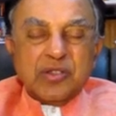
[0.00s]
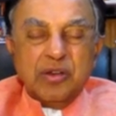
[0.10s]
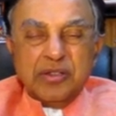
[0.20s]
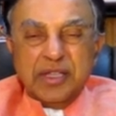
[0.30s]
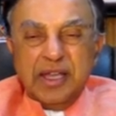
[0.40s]

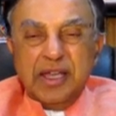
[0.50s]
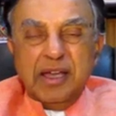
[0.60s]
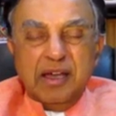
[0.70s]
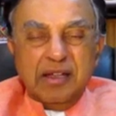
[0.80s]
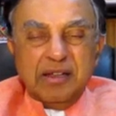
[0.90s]
so
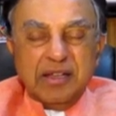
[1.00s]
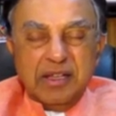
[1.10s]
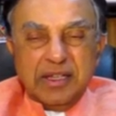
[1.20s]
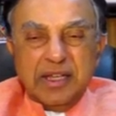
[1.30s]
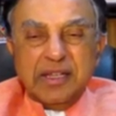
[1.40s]
they
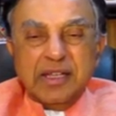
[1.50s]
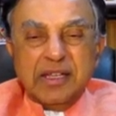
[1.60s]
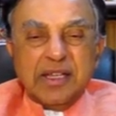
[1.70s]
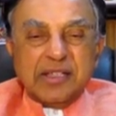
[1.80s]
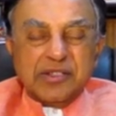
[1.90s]
are
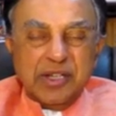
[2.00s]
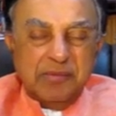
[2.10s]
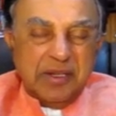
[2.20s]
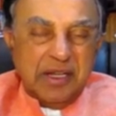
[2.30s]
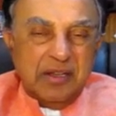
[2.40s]
getting
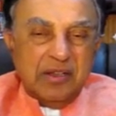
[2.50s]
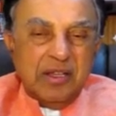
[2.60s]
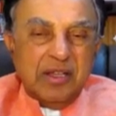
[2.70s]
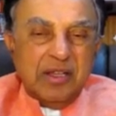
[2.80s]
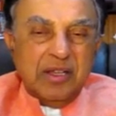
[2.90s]

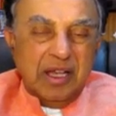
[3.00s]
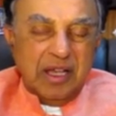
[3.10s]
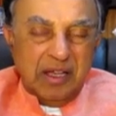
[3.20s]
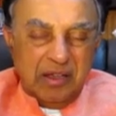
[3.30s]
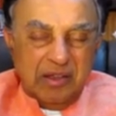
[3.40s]
extremely
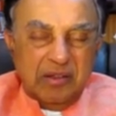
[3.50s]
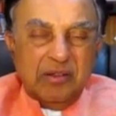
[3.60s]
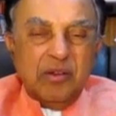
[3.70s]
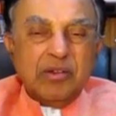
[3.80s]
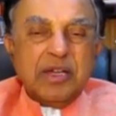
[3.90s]

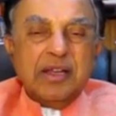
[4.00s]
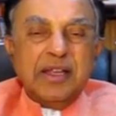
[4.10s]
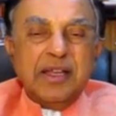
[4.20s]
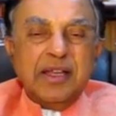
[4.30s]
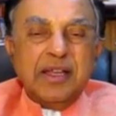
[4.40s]

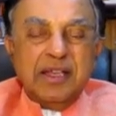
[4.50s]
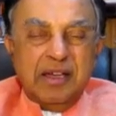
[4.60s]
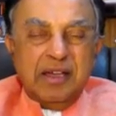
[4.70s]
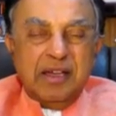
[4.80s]
locally,